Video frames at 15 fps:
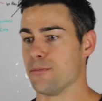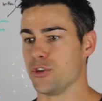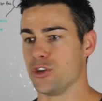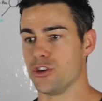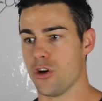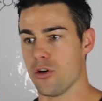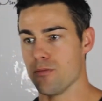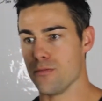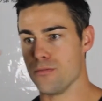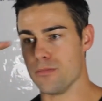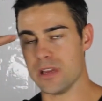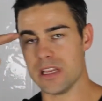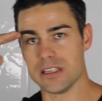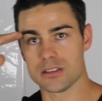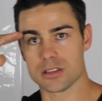You know,
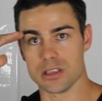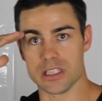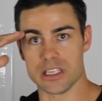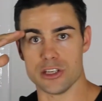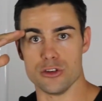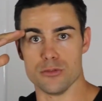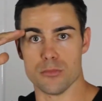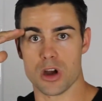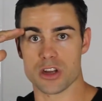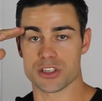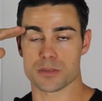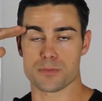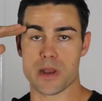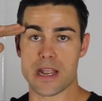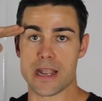mentally you might just be